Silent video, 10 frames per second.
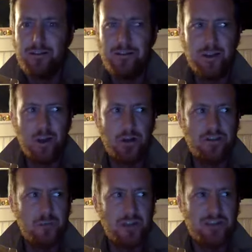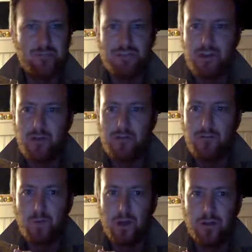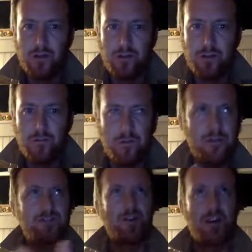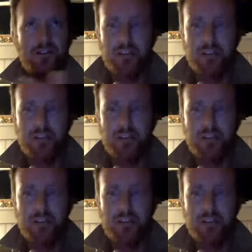expressed himself while in uniform? That's crazy.